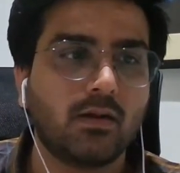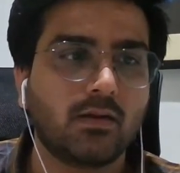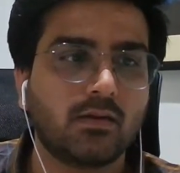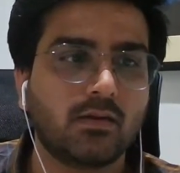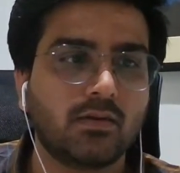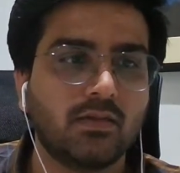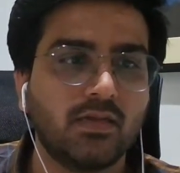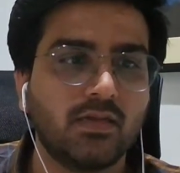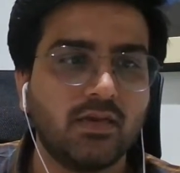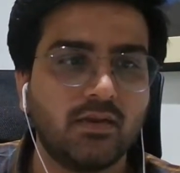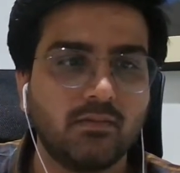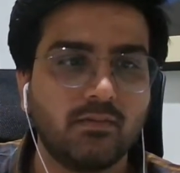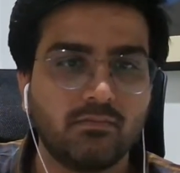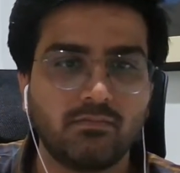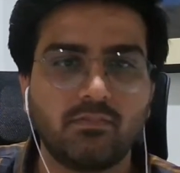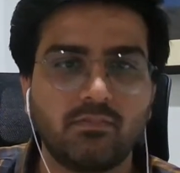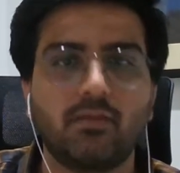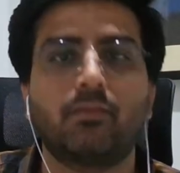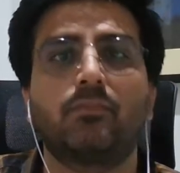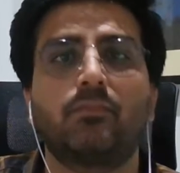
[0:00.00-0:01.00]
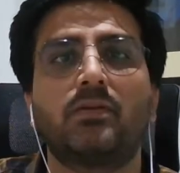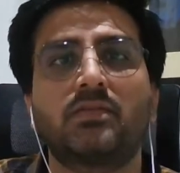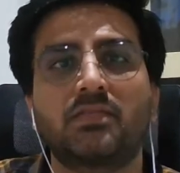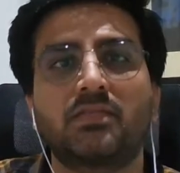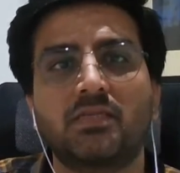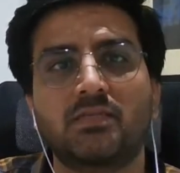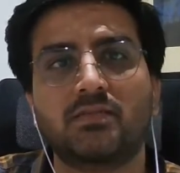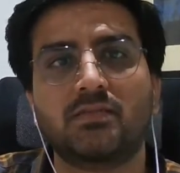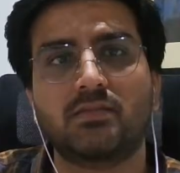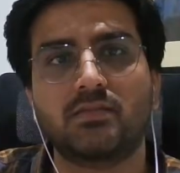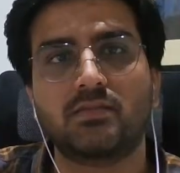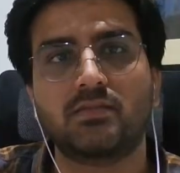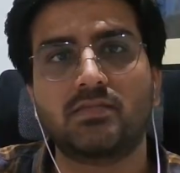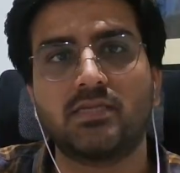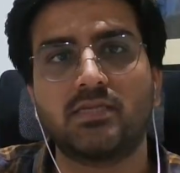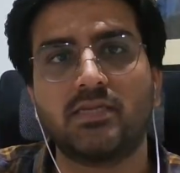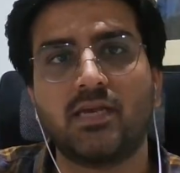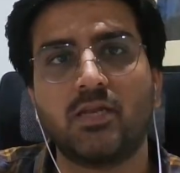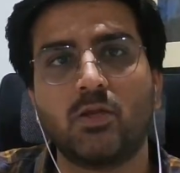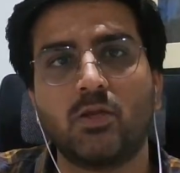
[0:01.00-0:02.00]
real business
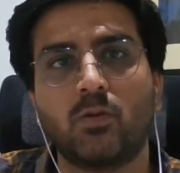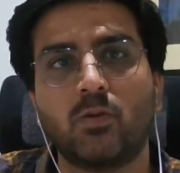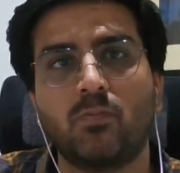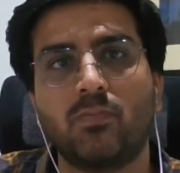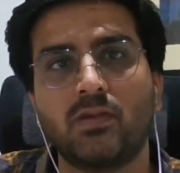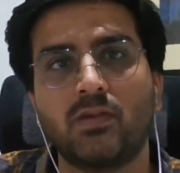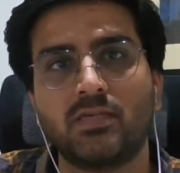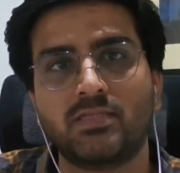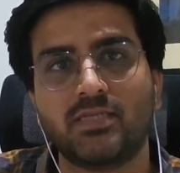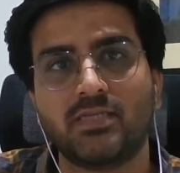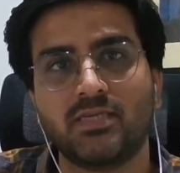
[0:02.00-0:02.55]
scenario based